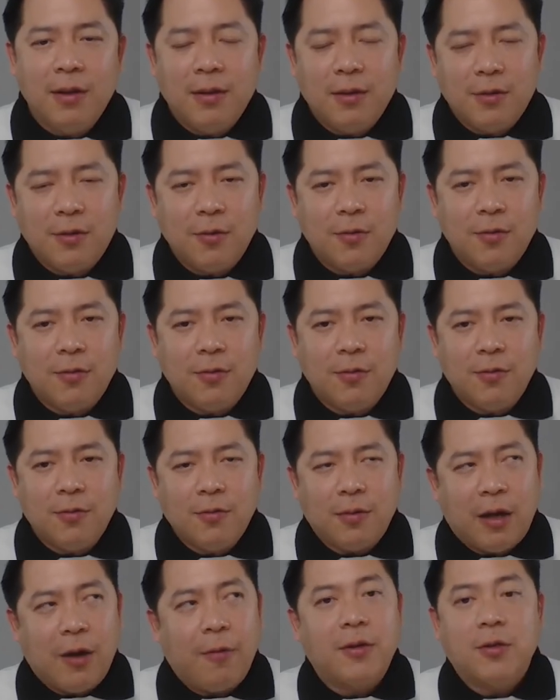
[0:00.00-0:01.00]
So
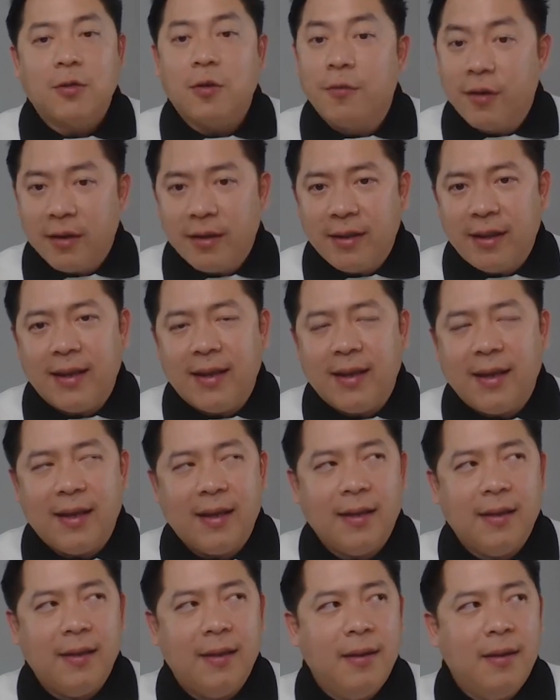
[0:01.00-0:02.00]
I was
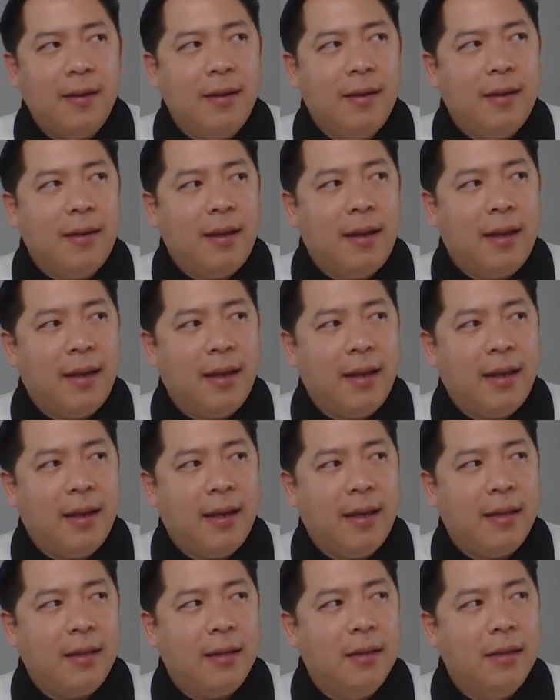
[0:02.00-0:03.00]
overthinking.
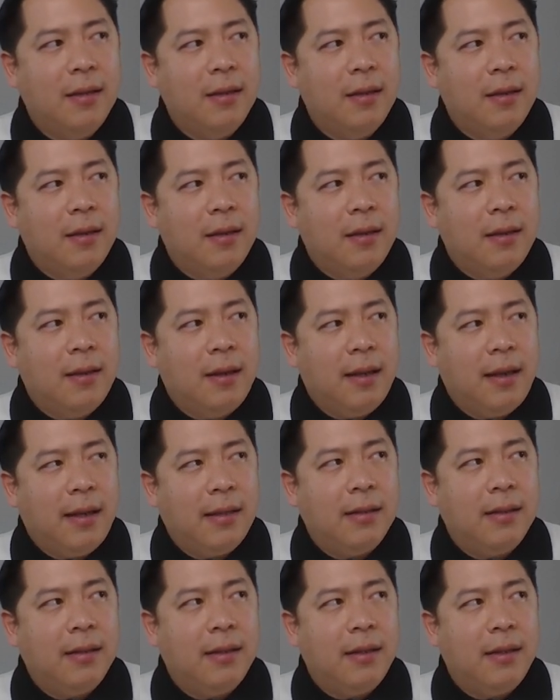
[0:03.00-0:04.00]
And
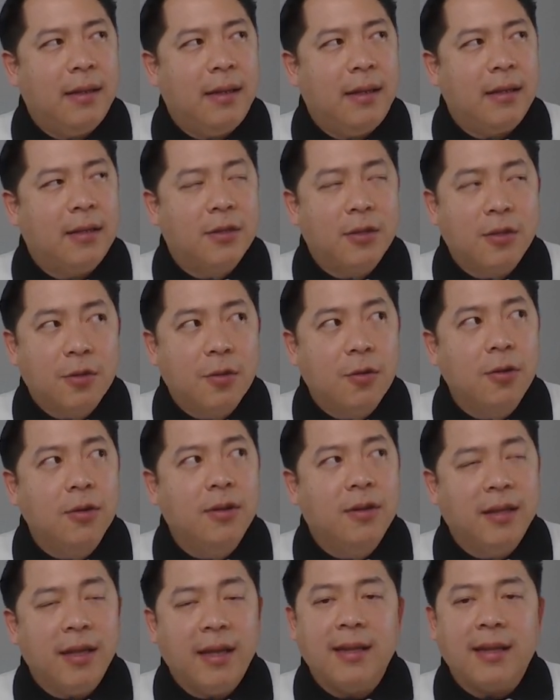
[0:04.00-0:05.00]
it, it's
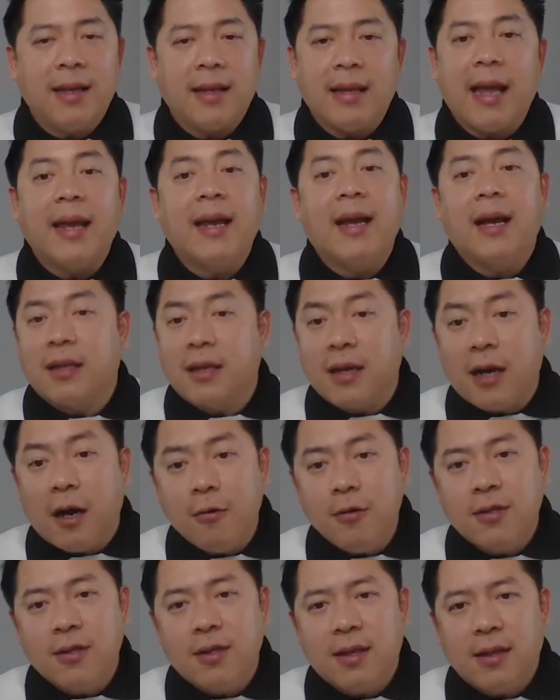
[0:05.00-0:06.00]
good thing that I got
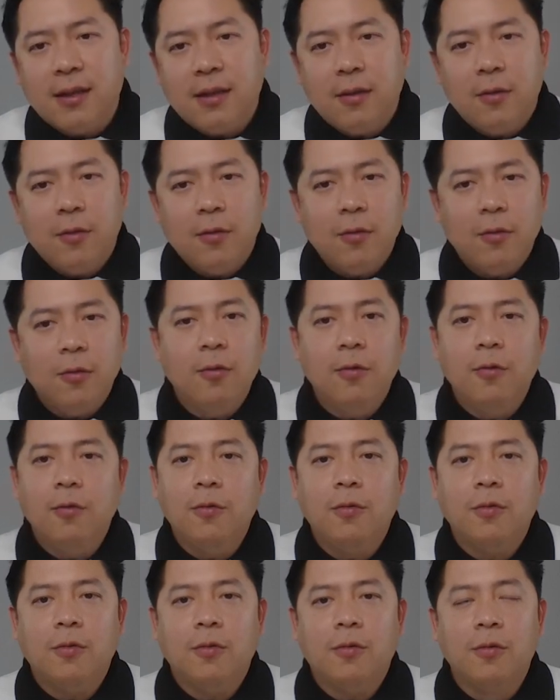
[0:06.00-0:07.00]
counsel
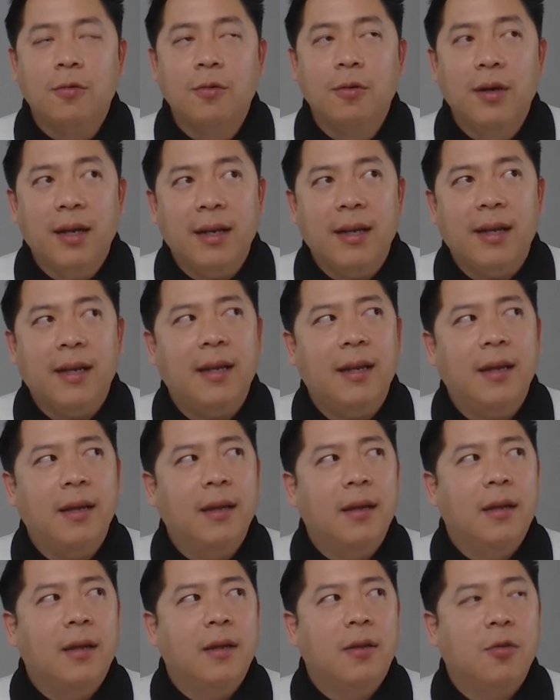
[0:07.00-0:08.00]
who really
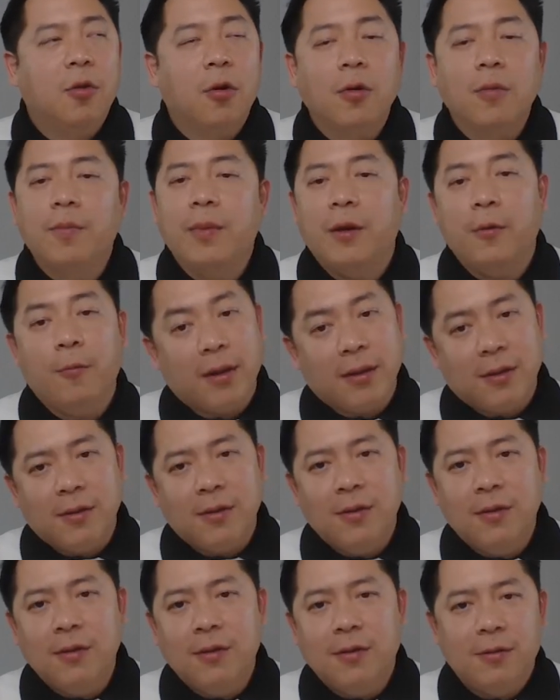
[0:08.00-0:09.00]
told me what to
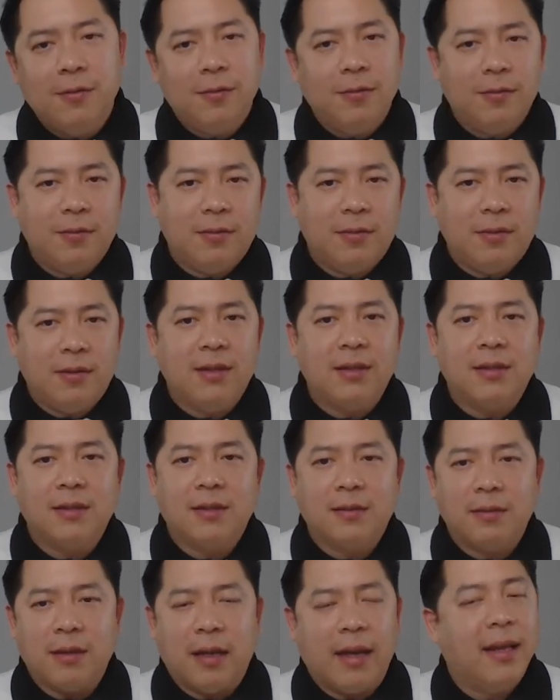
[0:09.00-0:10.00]
do.
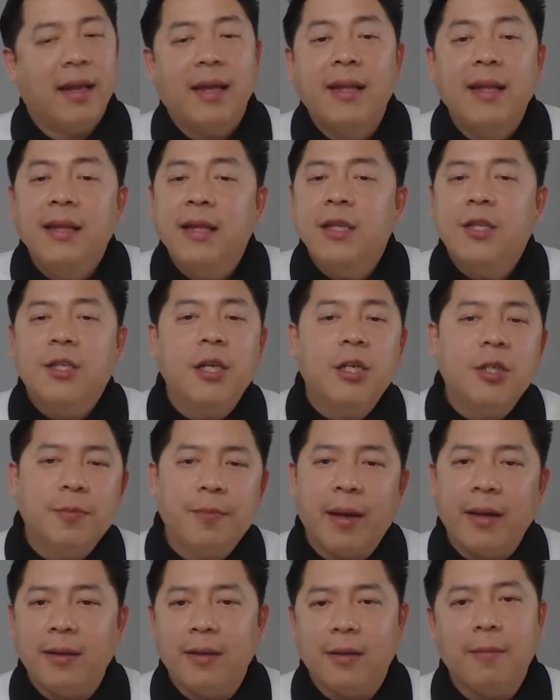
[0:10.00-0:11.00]
Just, I, I didn't change
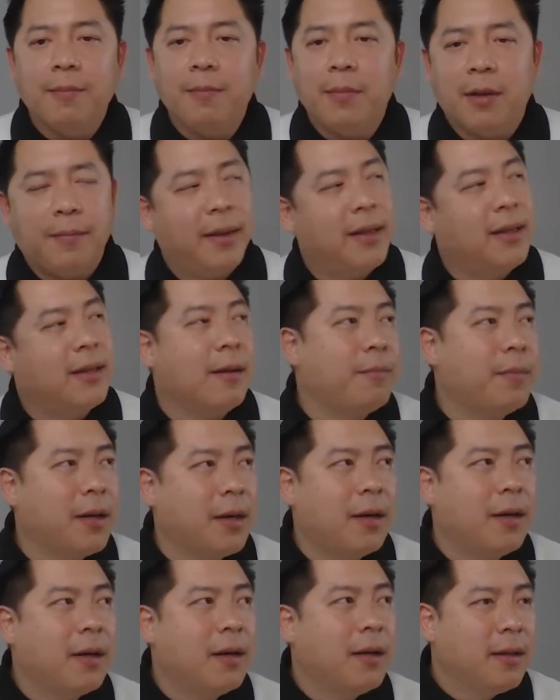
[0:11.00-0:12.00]
my number, my
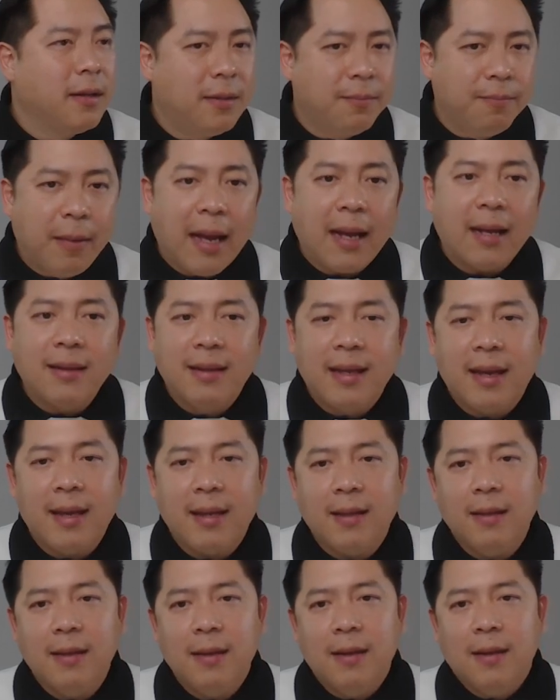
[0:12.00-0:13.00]
number back
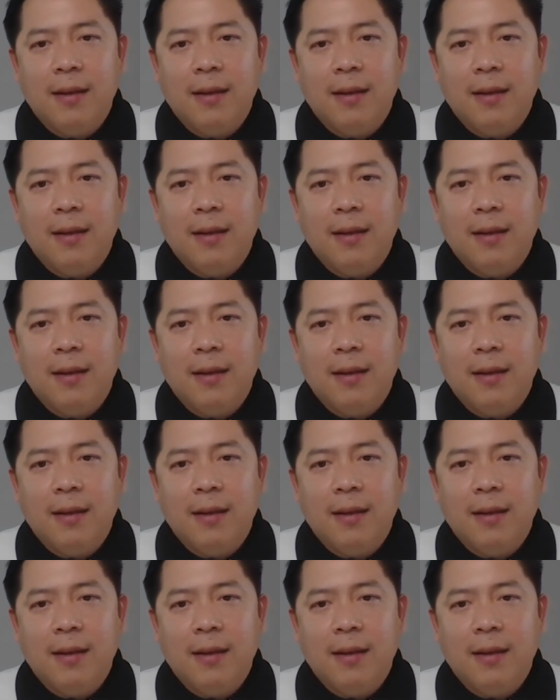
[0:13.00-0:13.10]
then.